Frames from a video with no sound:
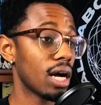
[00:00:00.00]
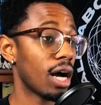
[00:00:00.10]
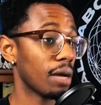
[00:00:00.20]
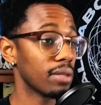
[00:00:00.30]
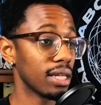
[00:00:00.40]

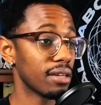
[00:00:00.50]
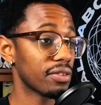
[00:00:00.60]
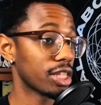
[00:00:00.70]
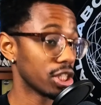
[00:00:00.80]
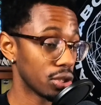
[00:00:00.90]

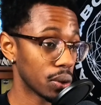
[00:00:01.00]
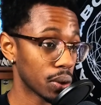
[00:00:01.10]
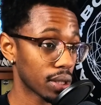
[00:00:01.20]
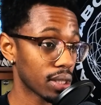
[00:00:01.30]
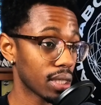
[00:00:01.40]
uplift the
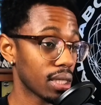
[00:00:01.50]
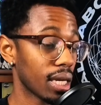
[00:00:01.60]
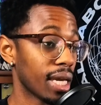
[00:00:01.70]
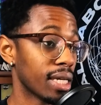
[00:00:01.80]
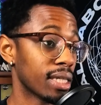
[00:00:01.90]
youth,
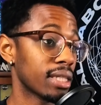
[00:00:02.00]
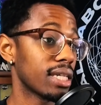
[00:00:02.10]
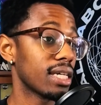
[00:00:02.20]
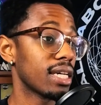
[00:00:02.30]
and